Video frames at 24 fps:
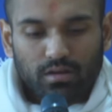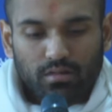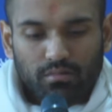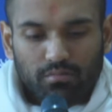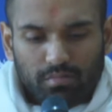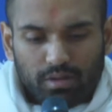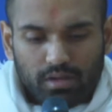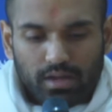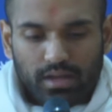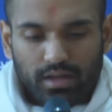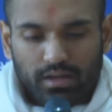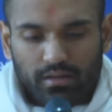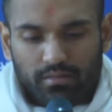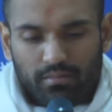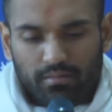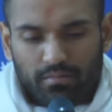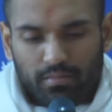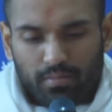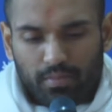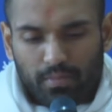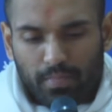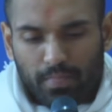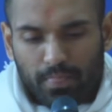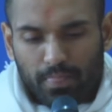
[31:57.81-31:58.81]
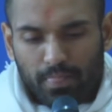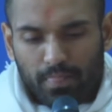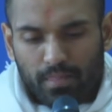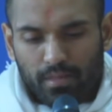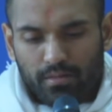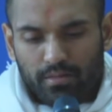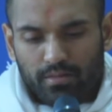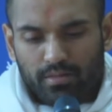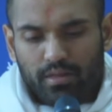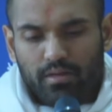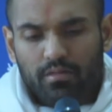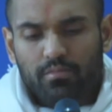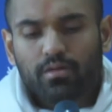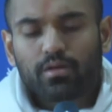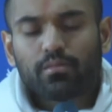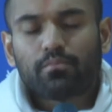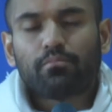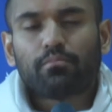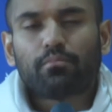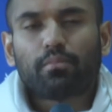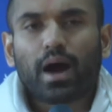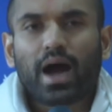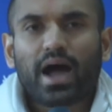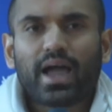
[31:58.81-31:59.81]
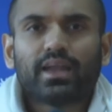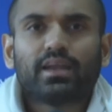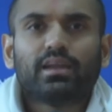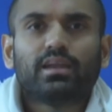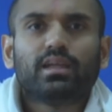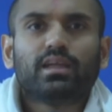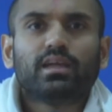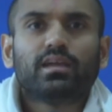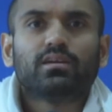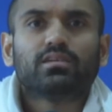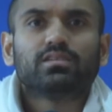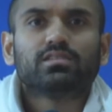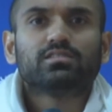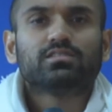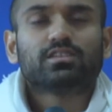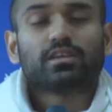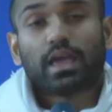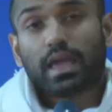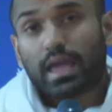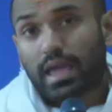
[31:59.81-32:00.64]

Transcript: meaning they've been binding us